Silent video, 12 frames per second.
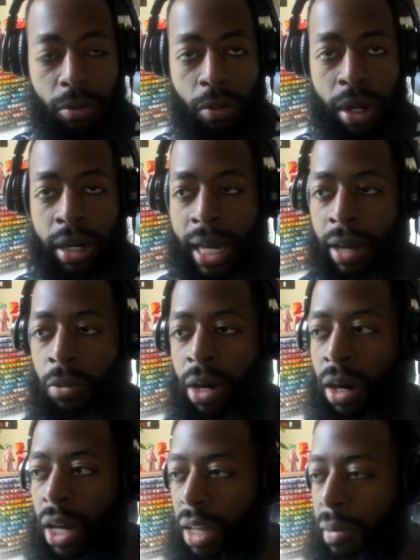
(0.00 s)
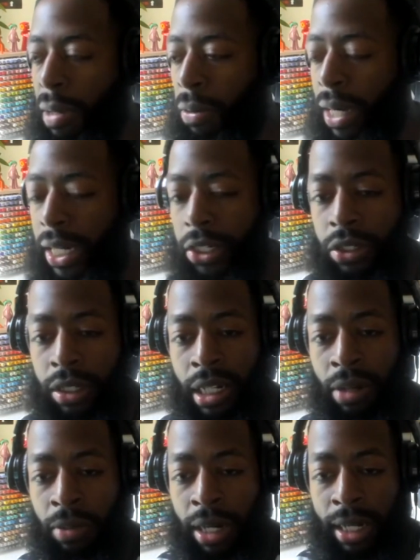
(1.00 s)
what are other people interested
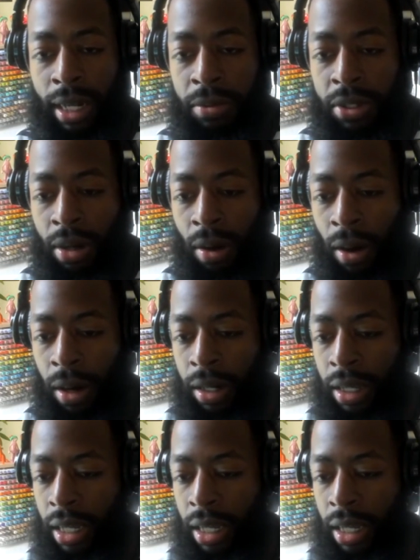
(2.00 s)
in when it comes to art?